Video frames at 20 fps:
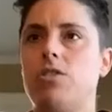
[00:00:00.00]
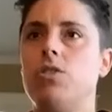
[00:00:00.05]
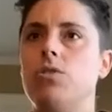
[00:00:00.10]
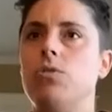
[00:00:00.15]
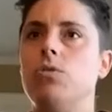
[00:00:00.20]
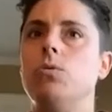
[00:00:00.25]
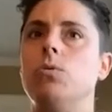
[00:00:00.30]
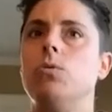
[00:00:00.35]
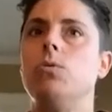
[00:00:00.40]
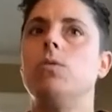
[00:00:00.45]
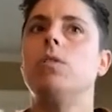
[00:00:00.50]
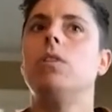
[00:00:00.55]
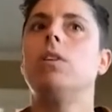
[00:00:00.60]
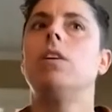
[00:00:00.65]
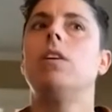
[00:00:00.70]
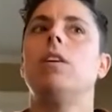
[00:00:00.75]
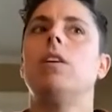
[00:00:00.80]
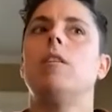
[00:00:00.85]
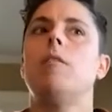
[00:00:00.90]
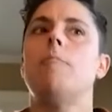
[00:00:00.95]
to
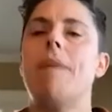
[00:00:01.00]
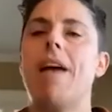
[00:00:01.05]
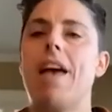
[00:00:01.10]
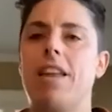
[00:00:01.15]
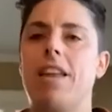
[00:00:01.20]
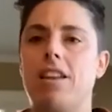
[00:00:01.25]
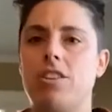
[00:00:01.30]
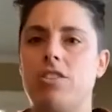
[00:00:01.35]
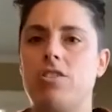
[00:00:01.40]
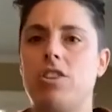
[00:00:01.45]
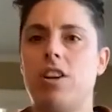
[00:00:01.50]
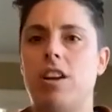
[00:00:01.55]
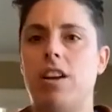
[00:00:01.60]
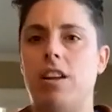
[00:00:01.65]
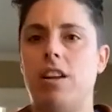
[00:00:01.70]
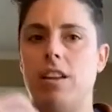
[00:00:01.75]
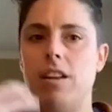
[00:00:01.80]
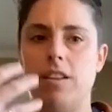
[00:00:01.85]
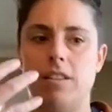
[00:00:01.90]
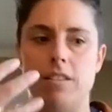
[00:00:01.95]
manage
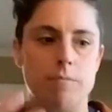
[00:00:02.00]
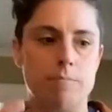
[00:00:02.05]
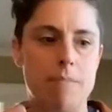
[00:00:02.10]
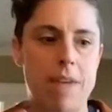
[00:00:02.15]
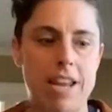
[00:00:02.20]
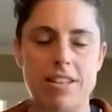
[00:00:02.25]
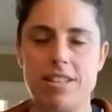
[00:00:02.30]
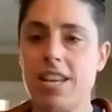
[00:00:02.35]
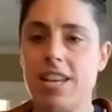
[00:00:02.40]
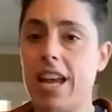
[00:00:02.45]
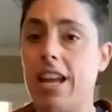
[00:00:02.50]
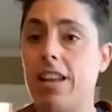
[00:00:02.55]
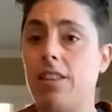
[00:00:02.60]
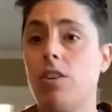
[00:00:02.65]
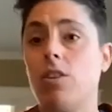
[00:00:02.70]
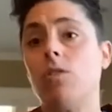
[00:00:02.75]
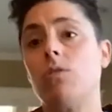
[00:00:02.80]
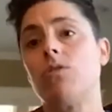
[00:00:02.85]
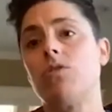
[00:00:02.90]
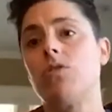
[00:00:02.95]
and maintain
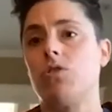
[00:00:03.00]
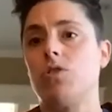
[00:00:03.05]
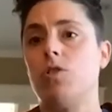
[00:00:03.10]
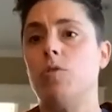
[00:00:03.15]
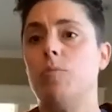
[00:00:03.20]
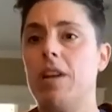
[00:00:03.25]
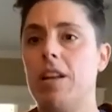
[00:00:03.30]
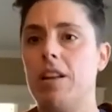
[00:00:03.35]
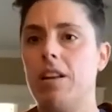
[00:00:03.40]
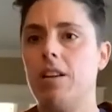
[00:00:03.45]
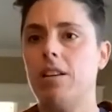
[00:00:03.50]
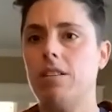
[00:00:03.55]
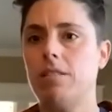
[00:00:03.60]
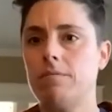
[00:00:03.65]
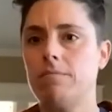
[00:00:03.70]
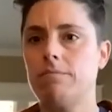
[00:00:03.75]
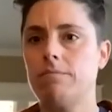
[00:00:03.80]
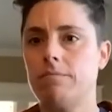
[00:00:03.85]
their own social media.